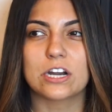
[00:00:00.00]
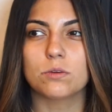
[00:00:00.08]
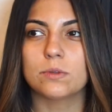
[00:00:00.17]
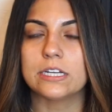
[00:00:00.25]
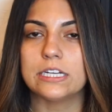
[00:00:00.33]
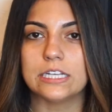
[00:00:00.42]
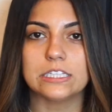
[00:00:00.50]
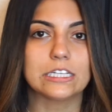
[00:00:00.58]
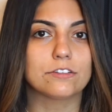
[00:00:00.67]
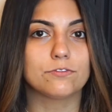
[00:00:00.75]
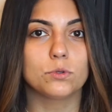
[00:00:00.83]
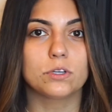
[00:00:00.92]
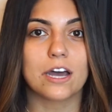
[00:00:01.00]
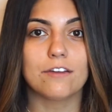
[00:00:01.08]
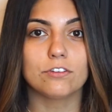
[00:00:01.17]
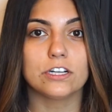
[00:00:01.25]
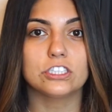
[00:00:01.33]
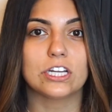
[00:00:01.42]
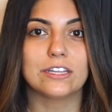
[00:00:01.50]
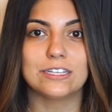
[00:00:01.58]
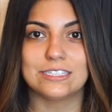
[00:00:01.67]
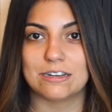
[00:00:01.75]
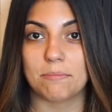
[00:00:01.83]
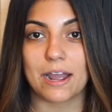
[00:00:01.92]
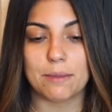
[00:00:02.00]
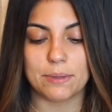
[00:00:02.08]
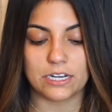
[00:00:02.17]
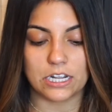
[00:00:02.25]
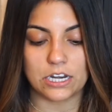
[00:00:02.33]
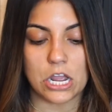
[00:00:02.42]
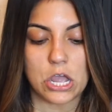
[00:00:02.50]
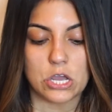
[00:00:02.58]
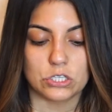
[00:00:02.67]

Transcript: I don't really need like a full coverage, at least in my opinion.